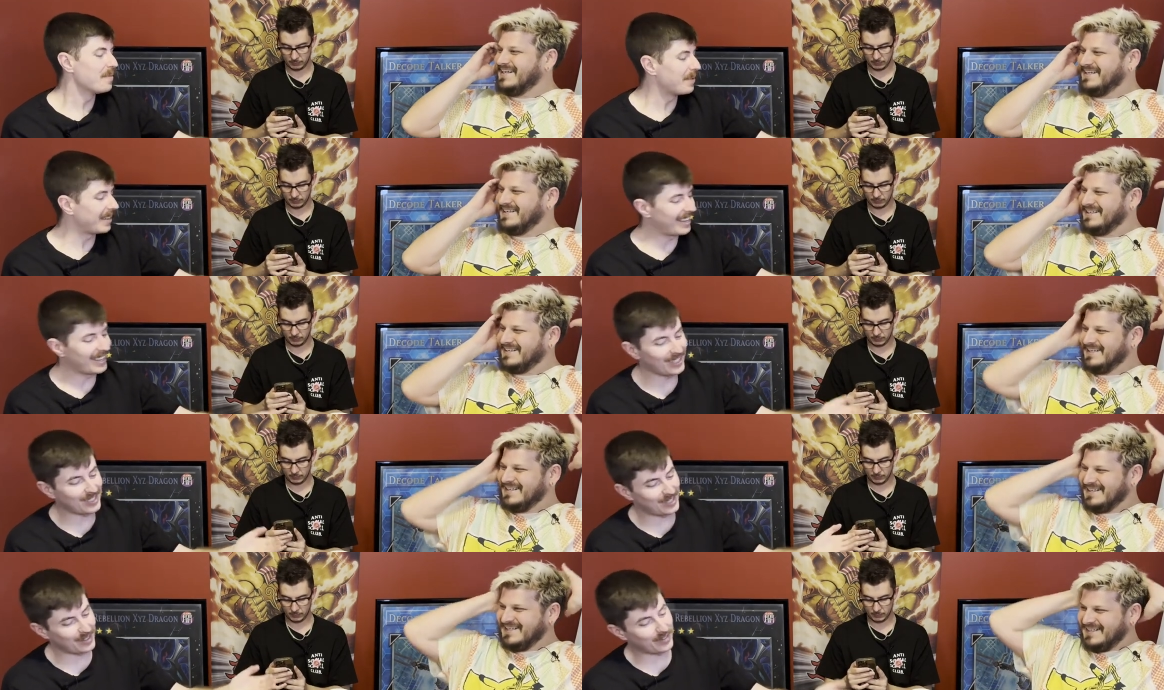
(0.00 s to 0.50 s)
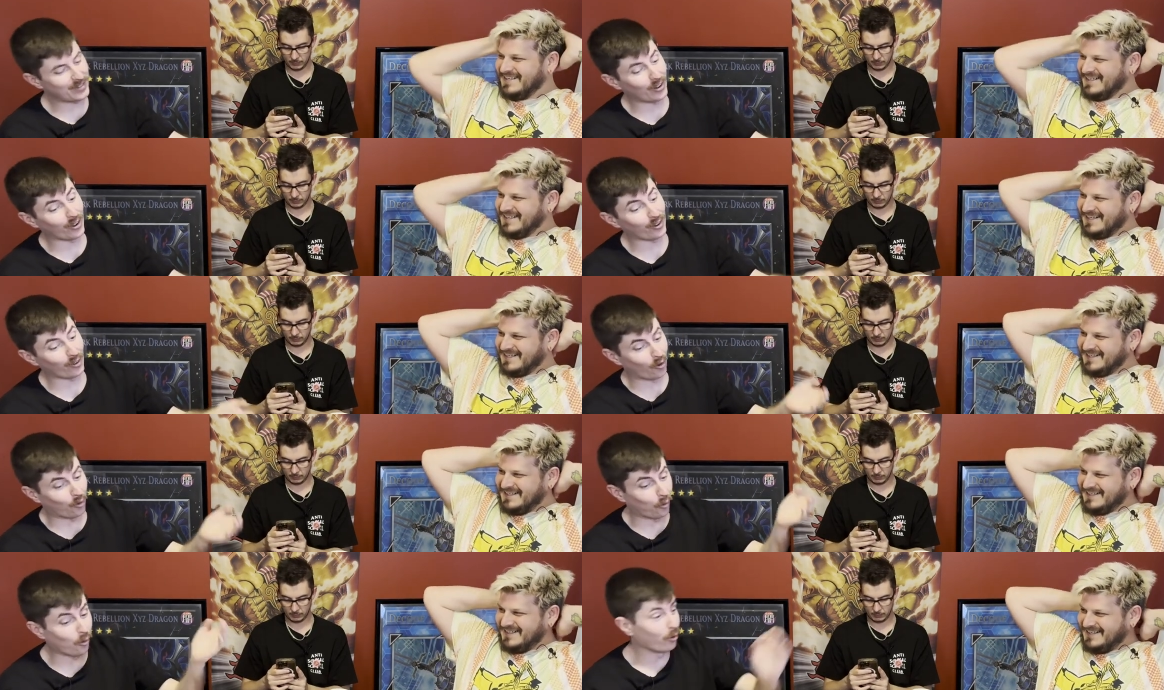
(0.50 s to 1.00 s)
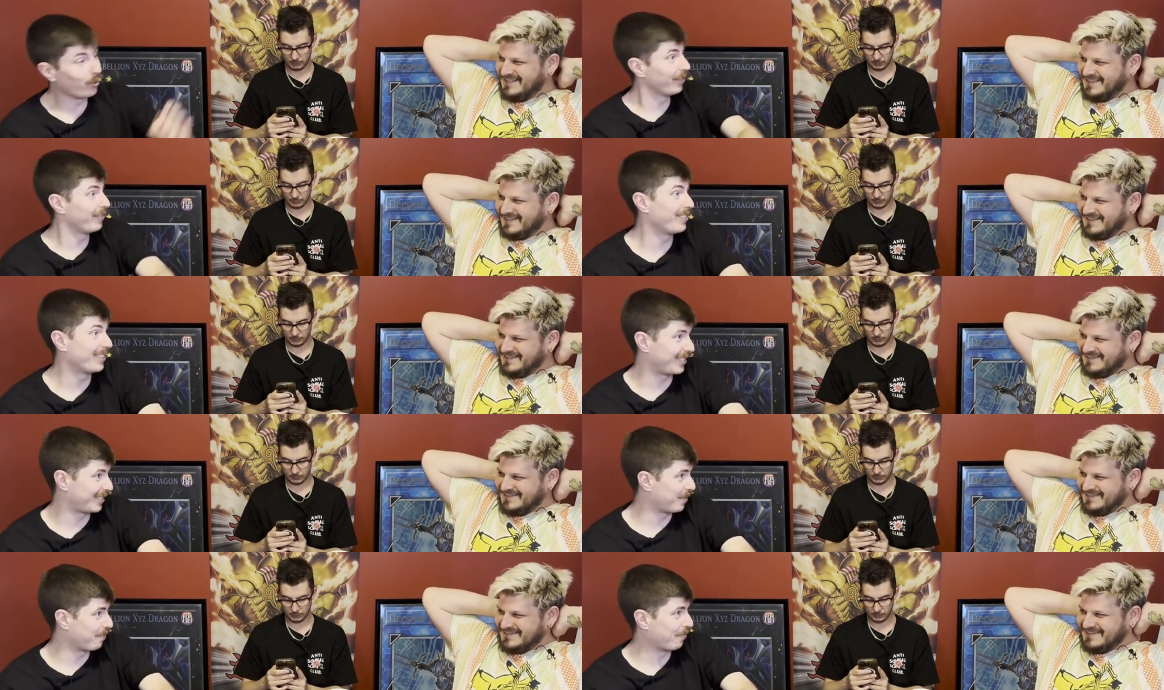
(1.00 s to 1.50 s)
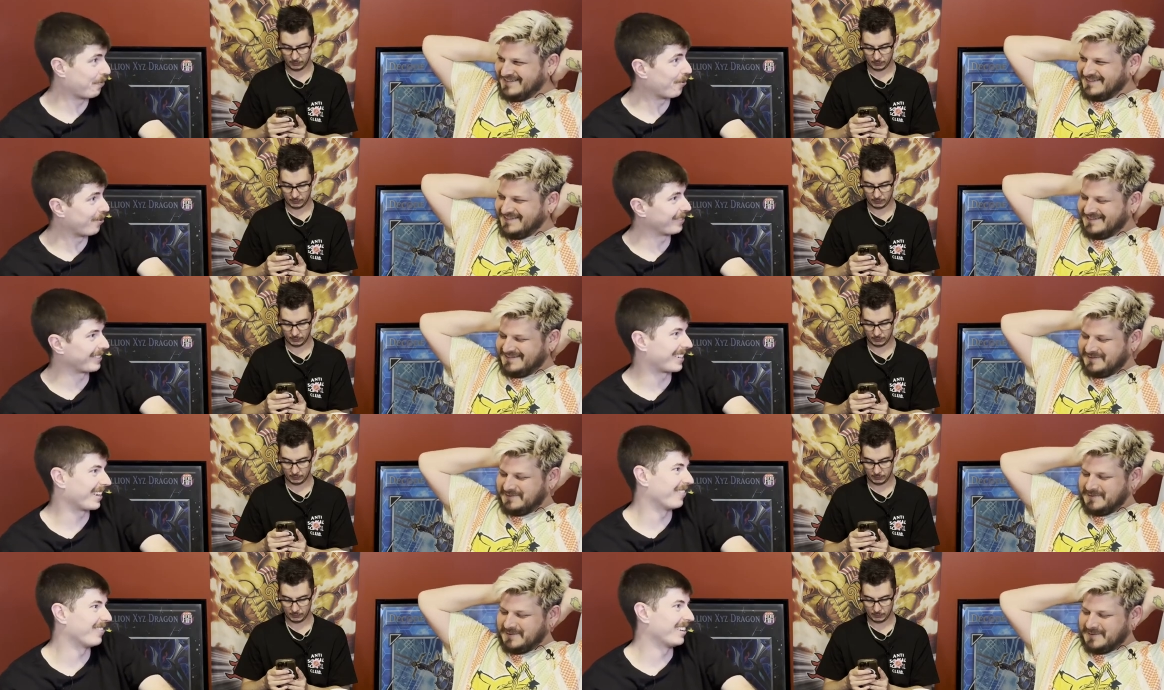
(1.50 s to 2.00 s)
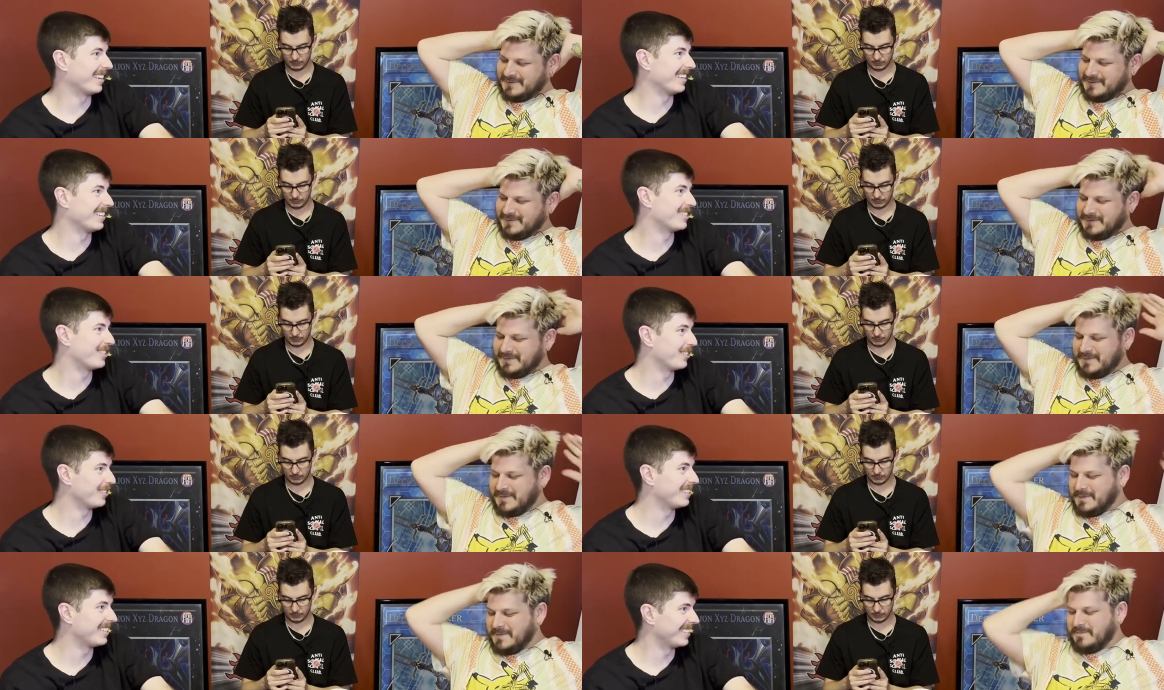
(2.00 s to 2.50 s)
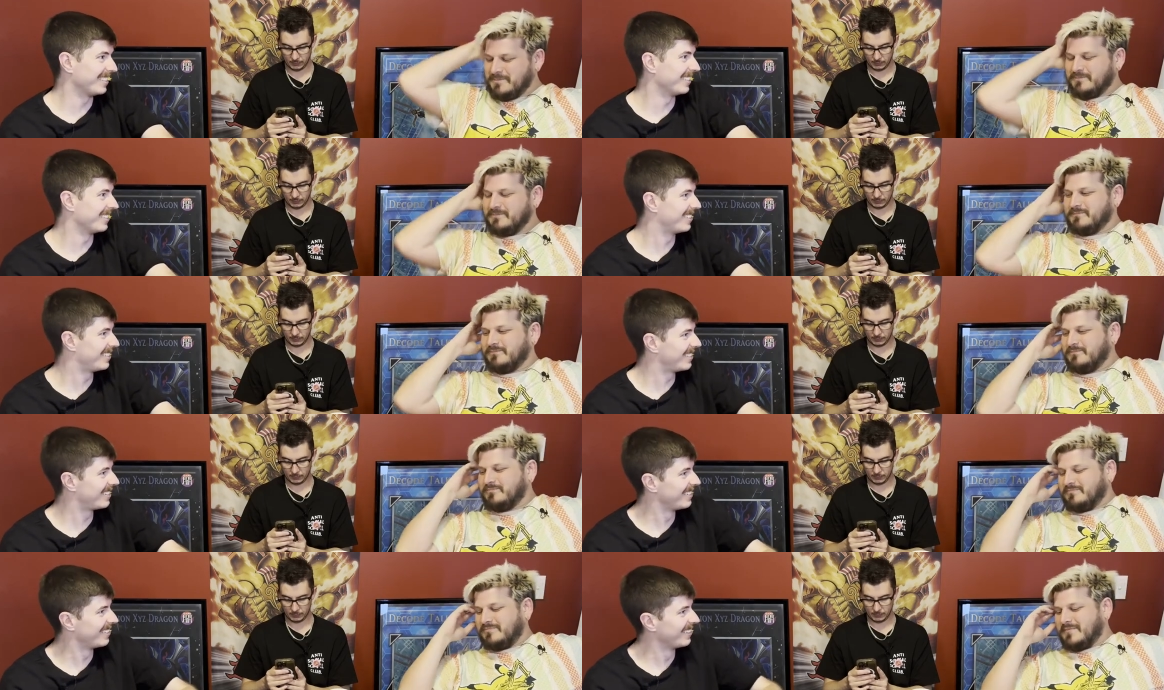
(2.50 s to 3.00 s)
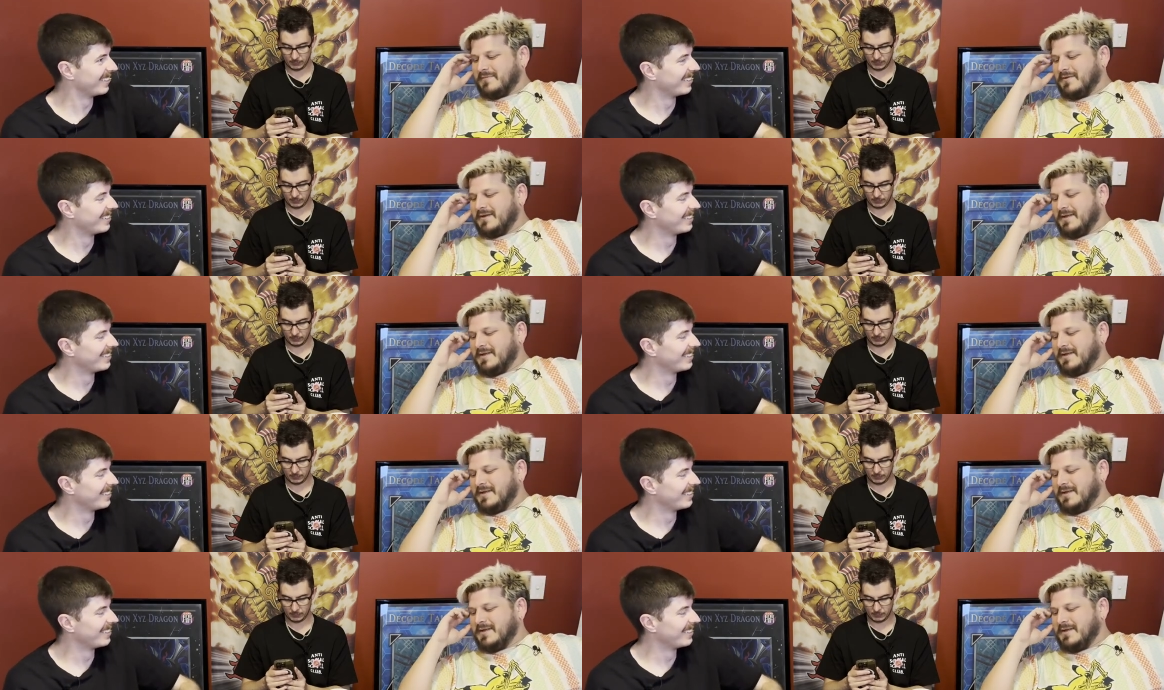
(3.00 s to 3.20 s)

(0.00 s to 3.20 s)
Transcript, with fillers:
Speaker 1: because you've got all of the support coming in two years.